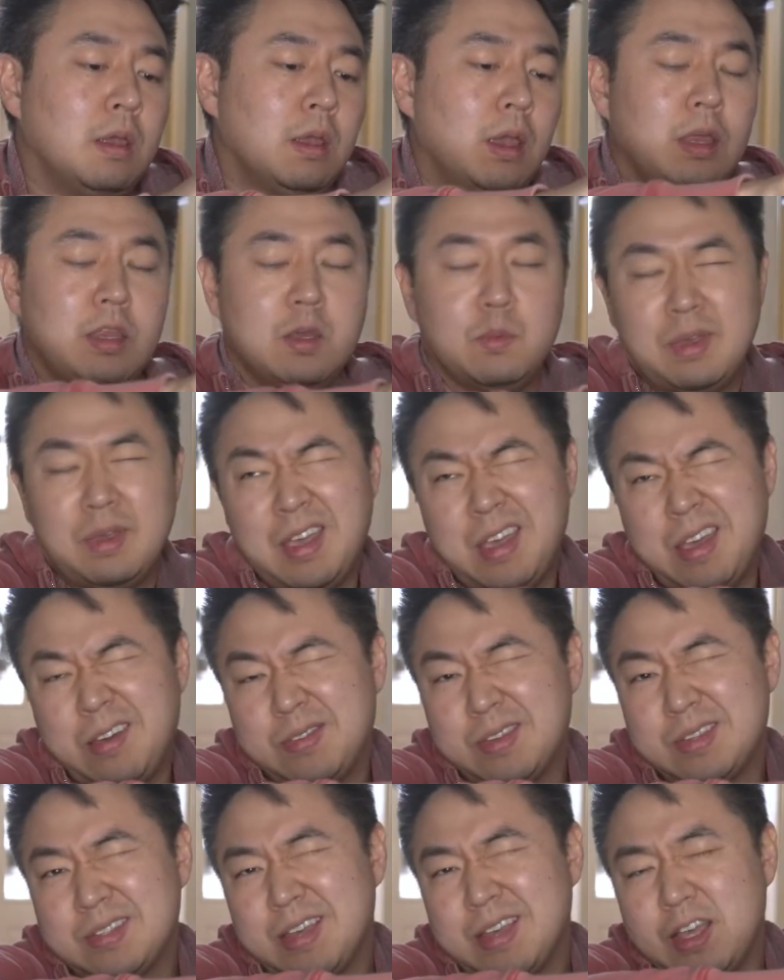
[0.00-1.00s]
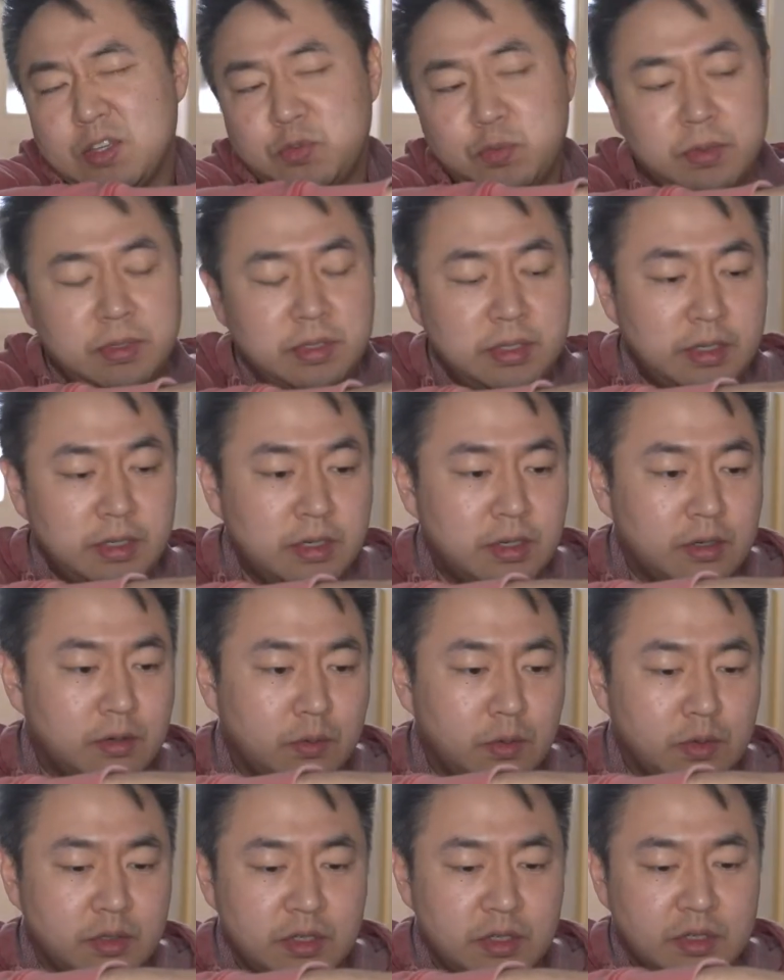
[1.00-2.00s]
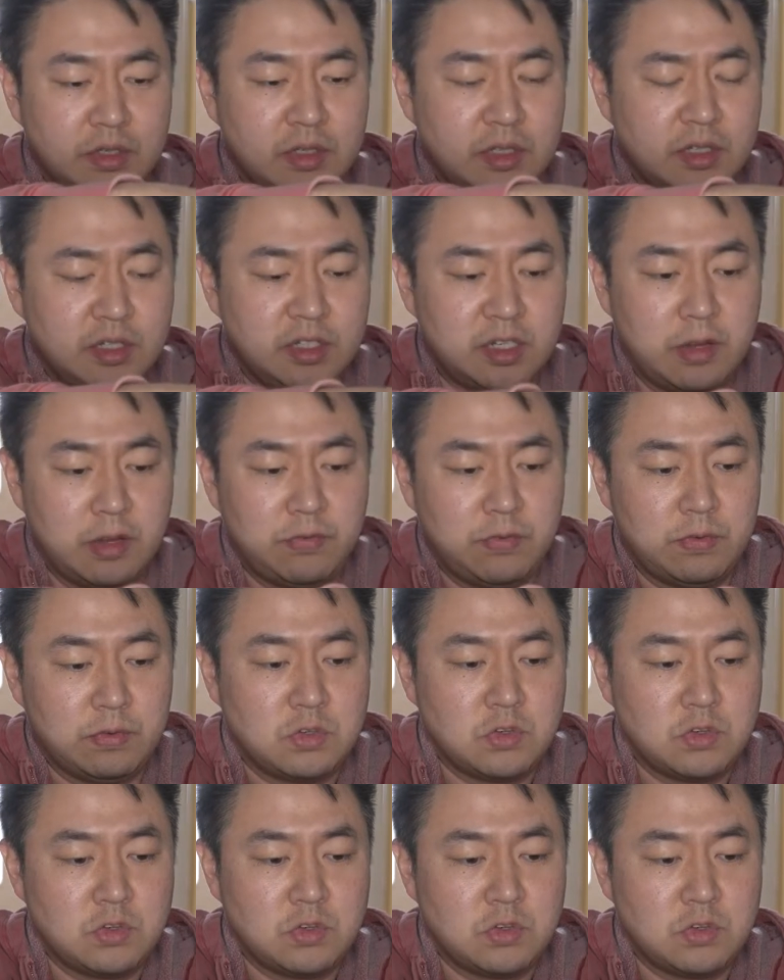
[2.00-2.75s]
And then we have this last one here, which is the Chef